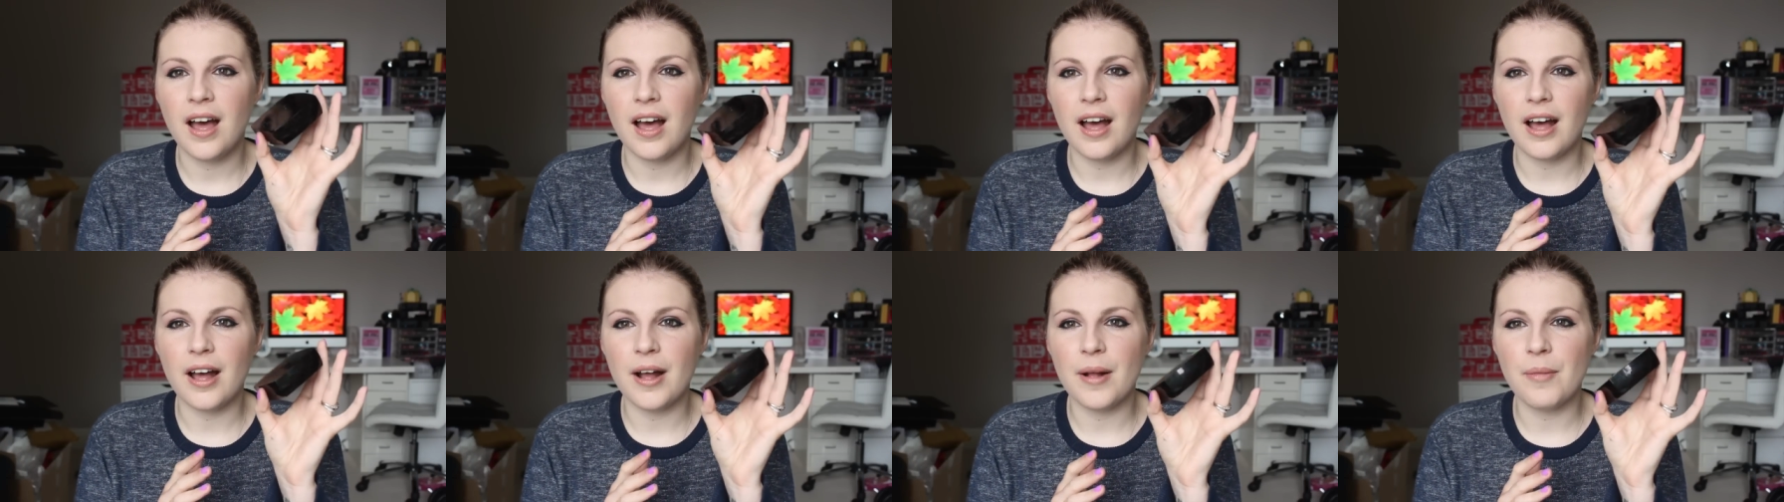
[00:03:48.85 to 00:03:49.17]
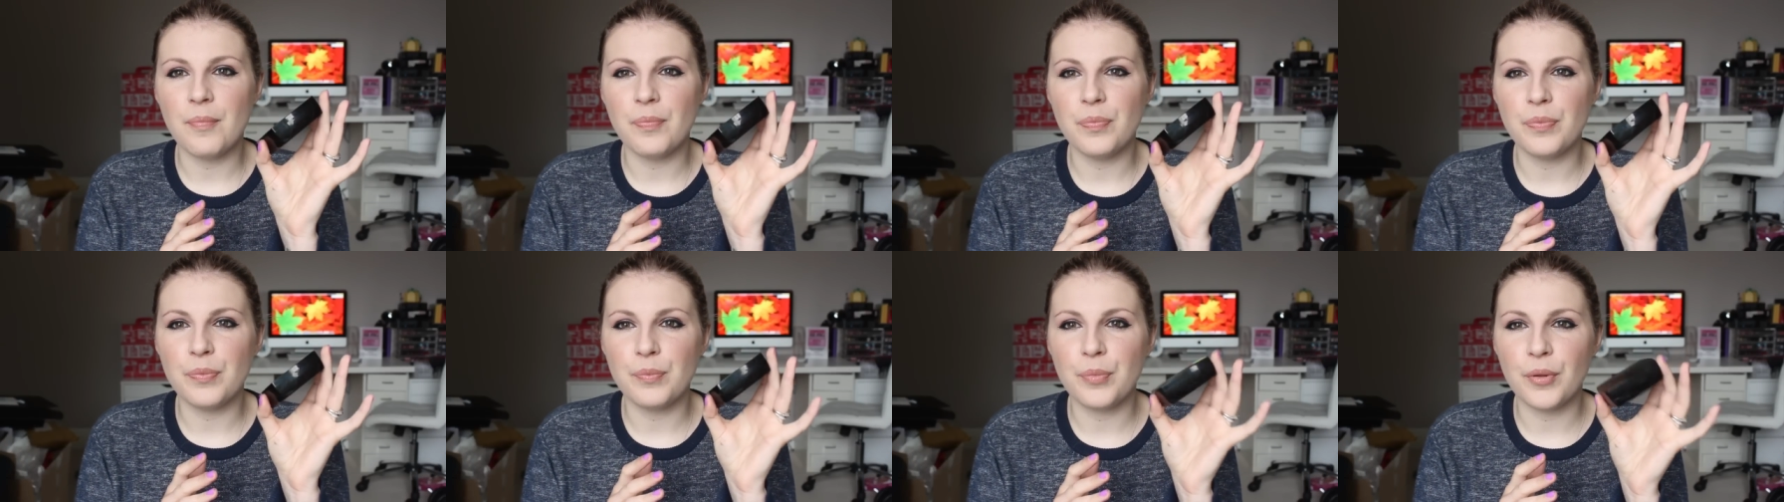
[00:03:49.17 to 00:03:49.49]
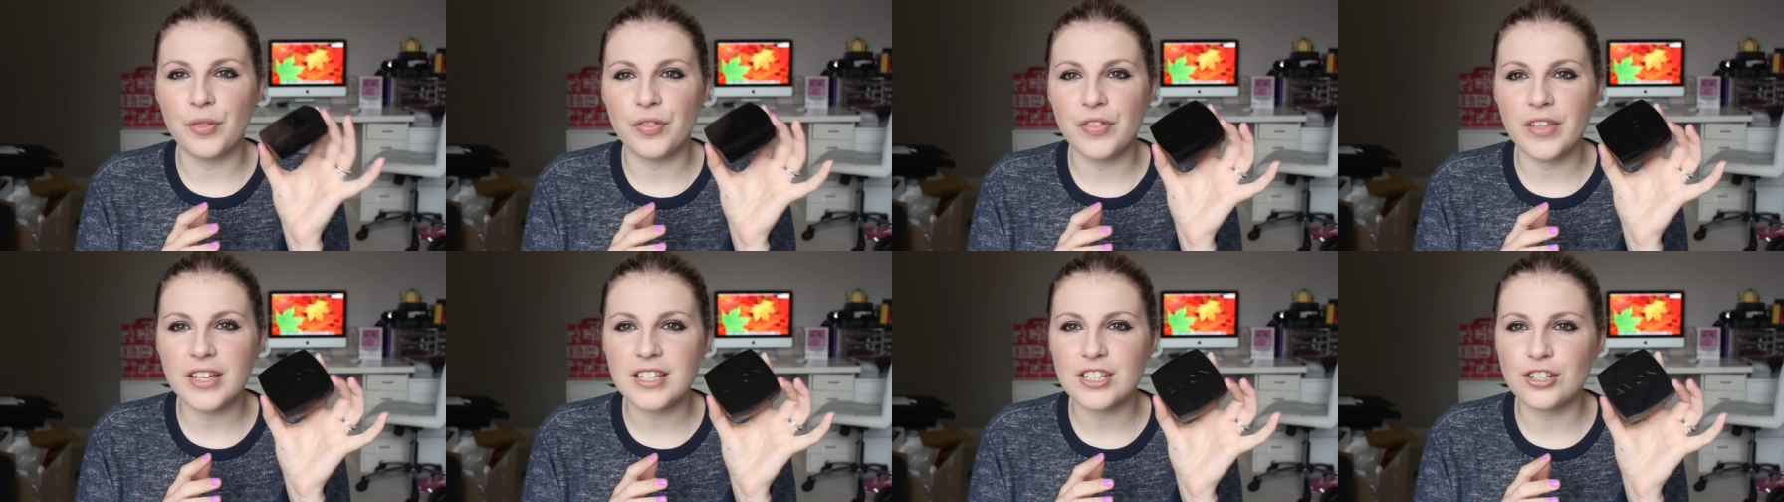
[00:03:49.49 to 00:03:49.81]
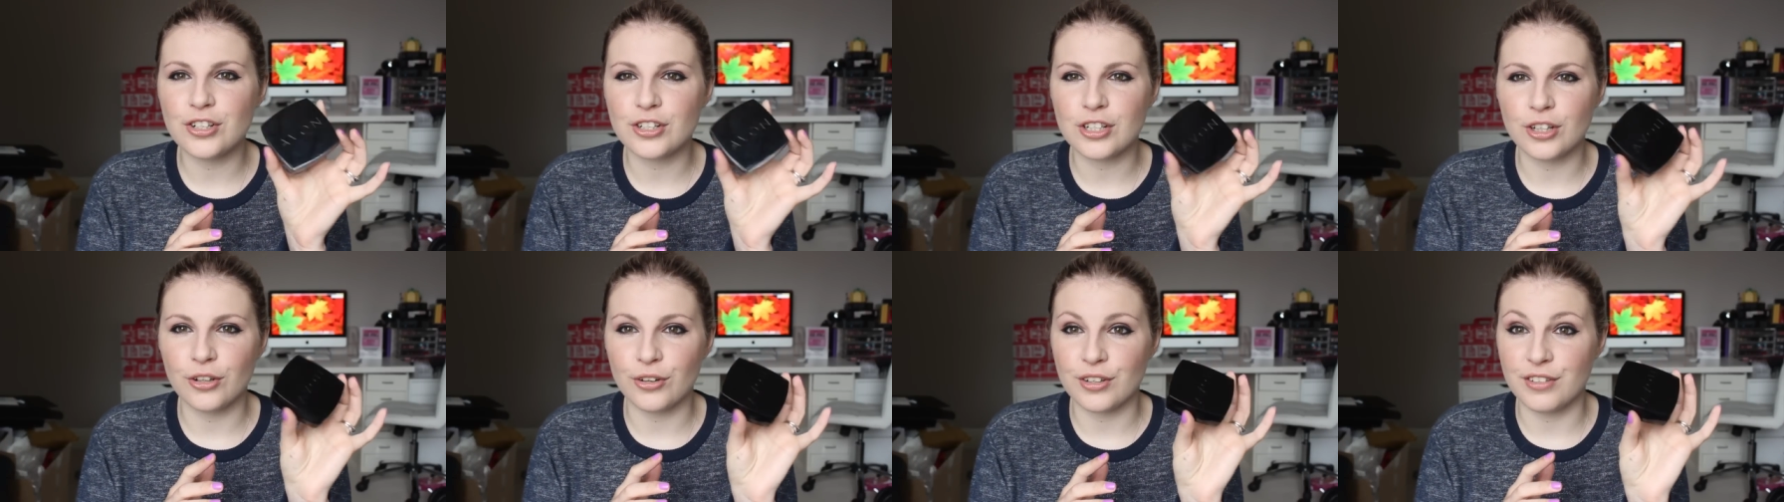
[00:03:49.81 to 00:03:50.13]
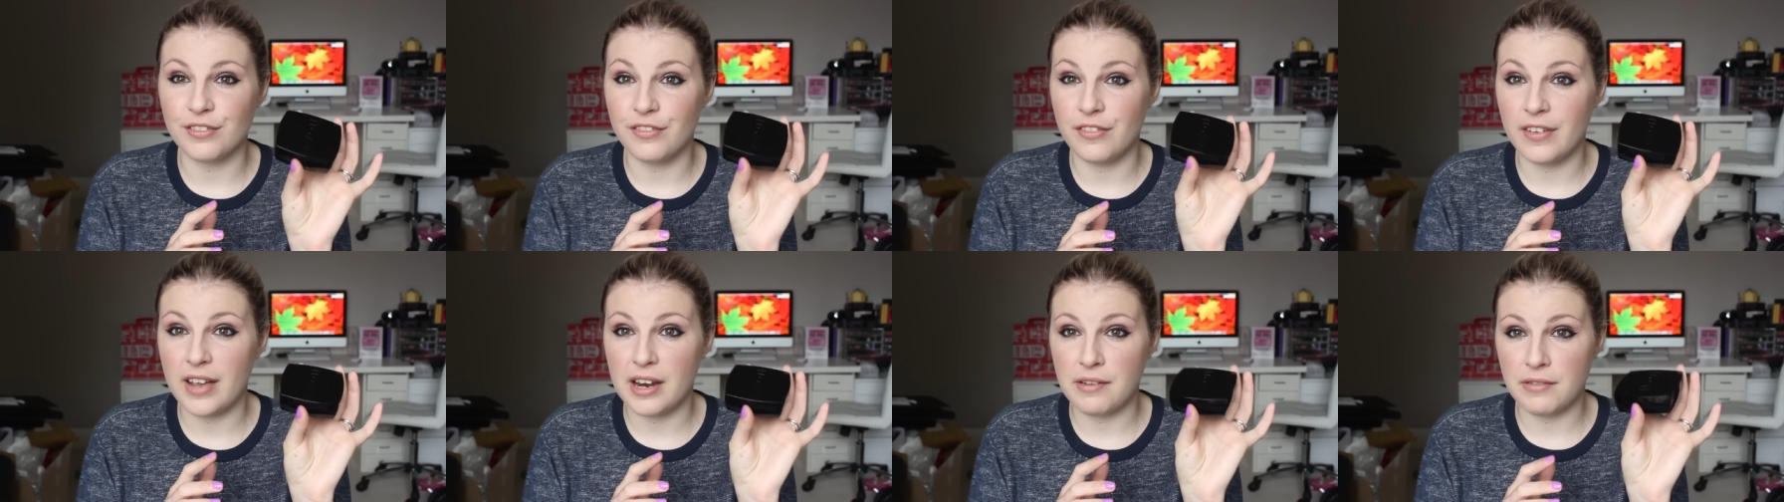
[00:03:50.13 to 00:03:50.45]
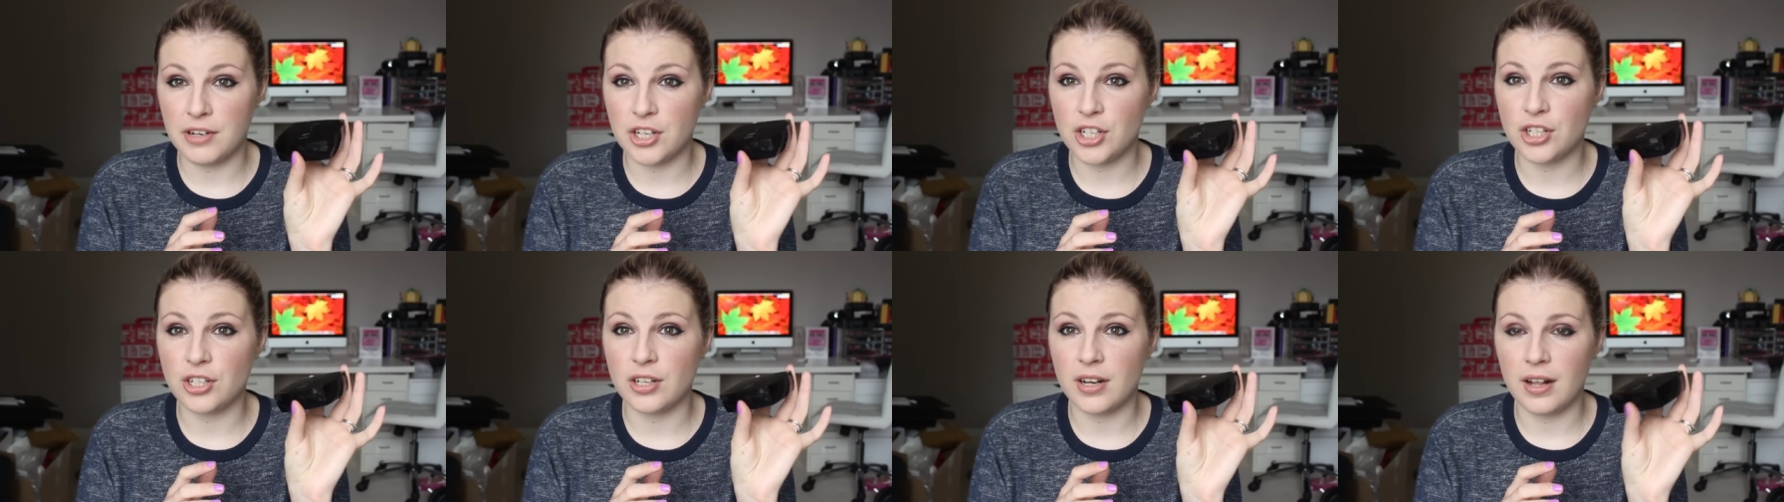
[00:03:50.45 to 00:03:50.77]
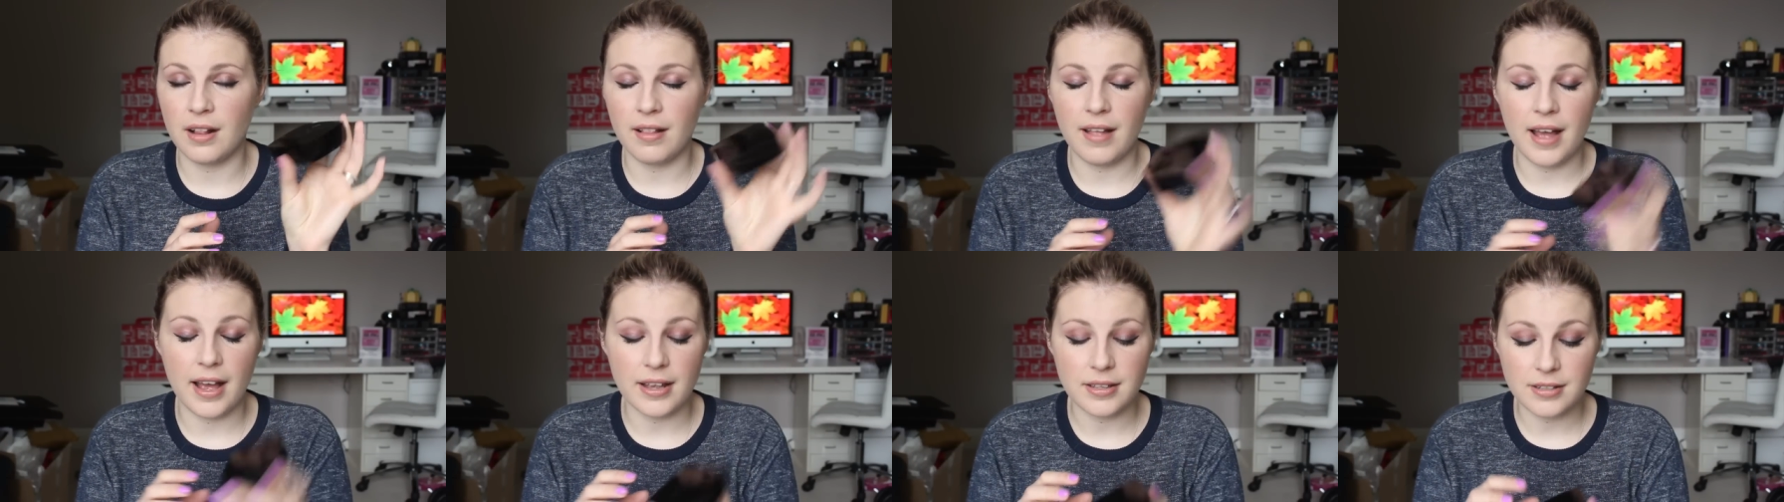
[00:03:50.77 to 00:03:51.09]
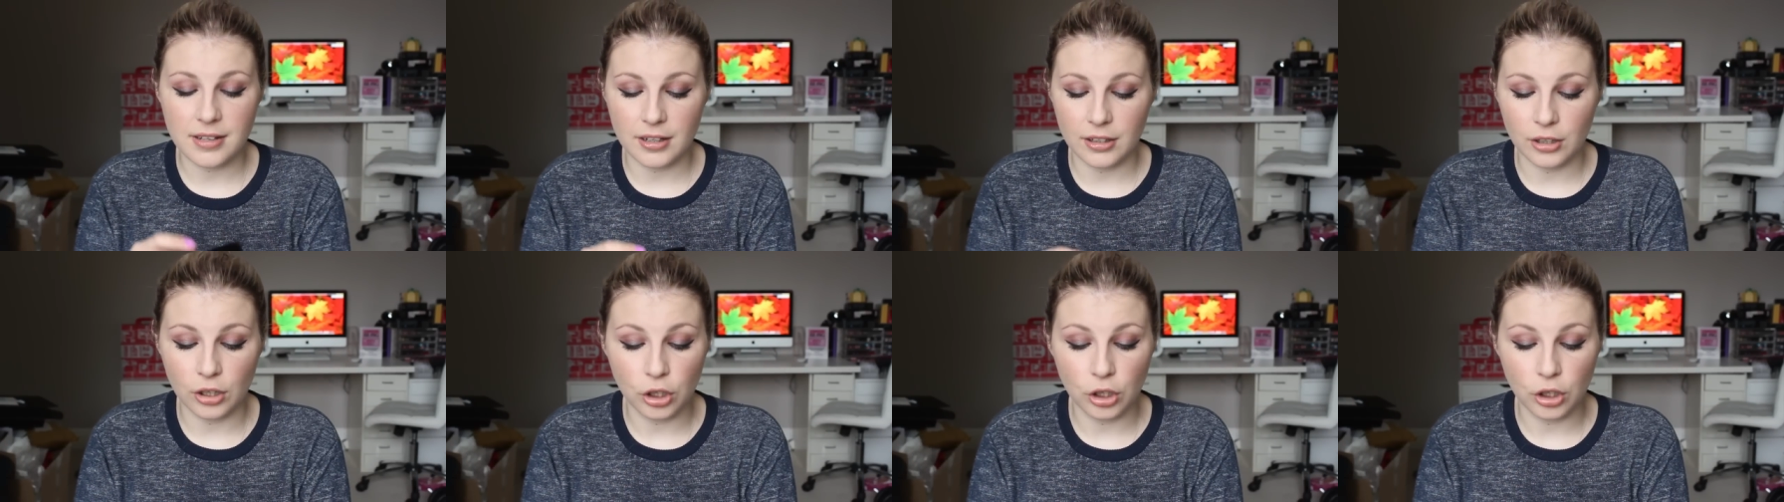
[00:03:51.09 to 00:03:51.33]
But this just looks very Chanel-esque.